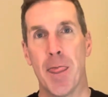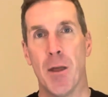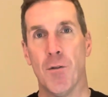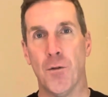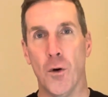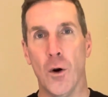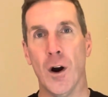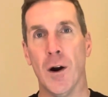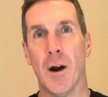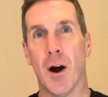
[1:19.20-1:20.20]

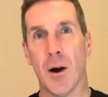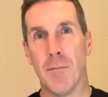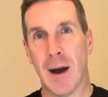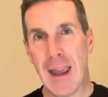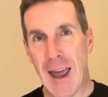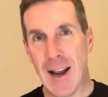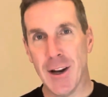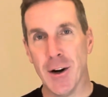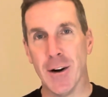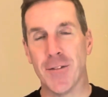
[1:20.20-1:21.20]
for my
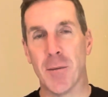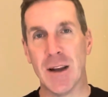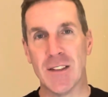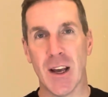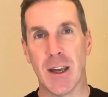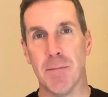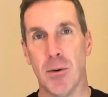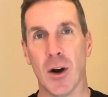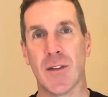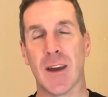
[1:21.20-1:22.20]
editor for my second
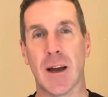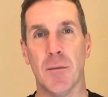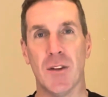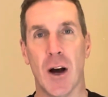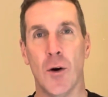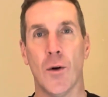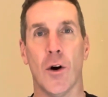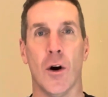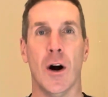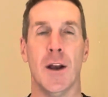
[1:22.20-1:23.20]
book that comes out
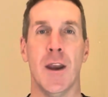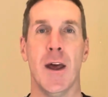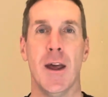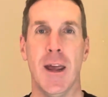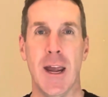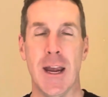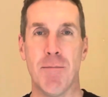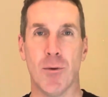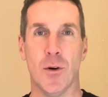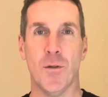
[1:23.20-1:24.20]
on
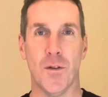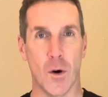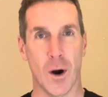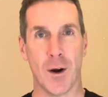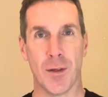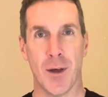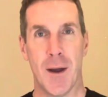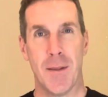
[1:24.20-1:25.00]
April 4th.